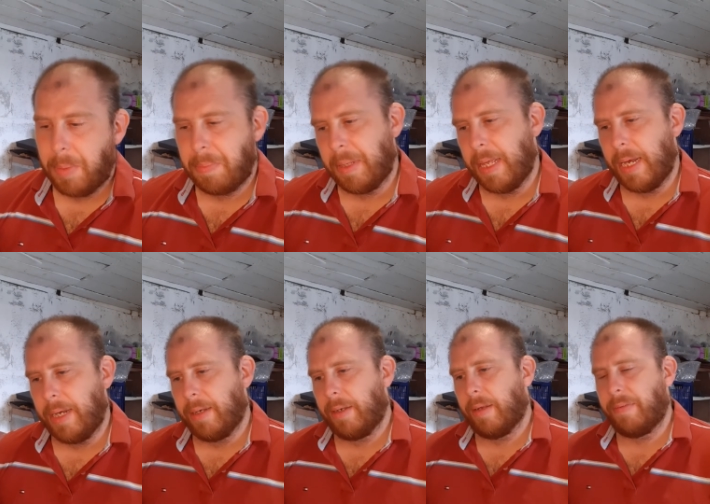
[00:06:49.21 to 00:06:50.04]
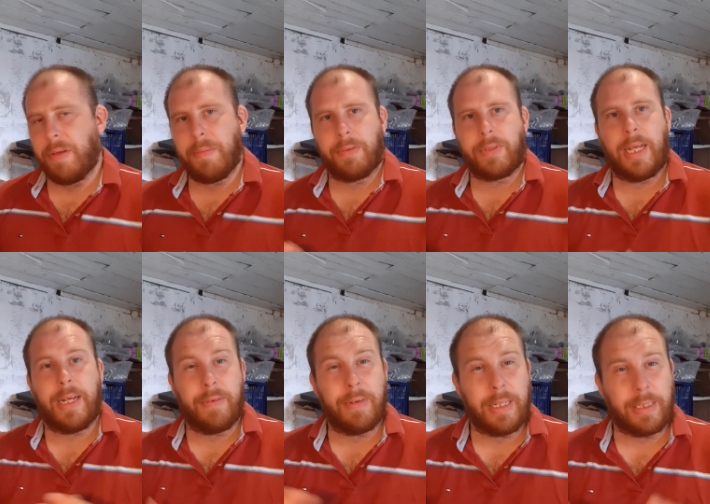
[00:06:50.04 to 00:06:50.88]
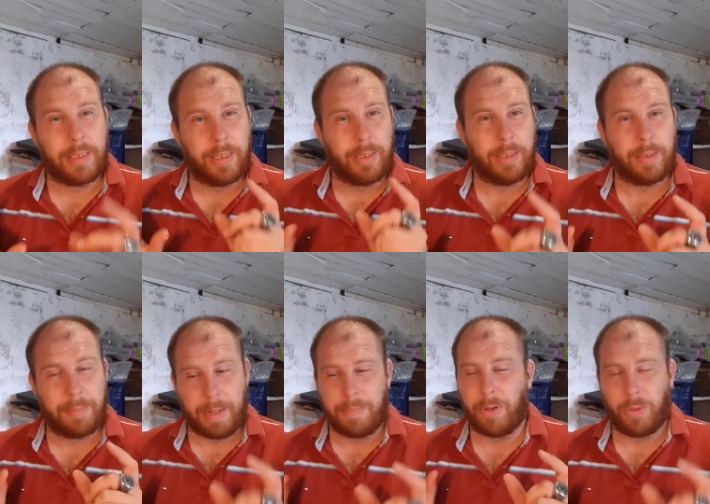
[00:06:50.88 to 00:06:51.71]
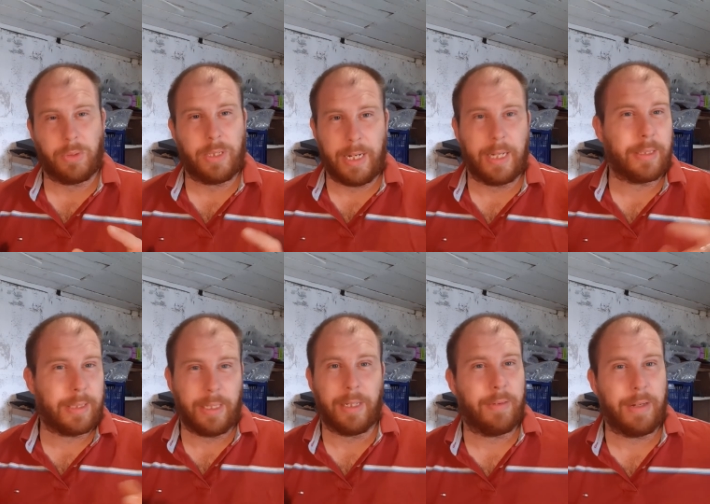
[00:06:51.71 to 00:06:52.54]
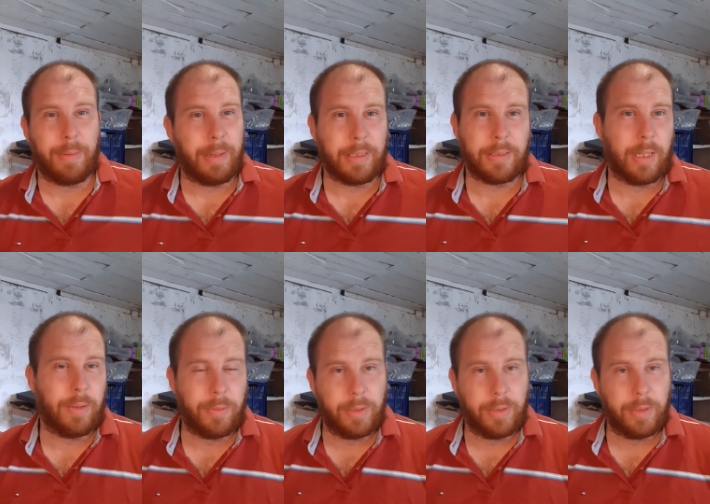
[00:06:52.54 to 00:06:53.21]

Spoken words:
But then a few months later, they released the main models in their singular anyway. So